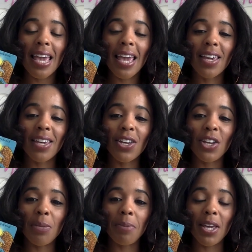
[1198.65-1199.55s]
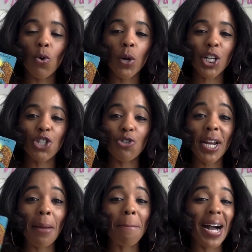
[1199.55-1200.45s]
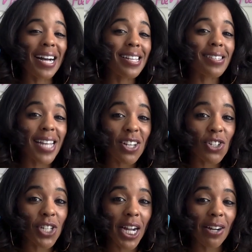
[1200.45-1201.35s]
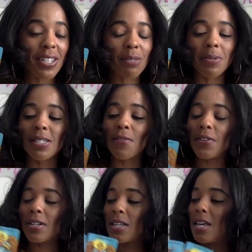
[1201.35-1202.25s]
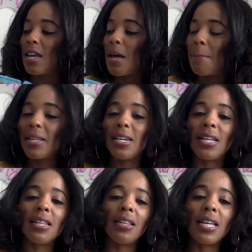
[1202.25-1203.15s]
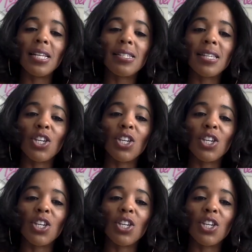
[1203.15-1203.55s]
It could be orchestrated by a Sagittarius specifically, but nonetheless,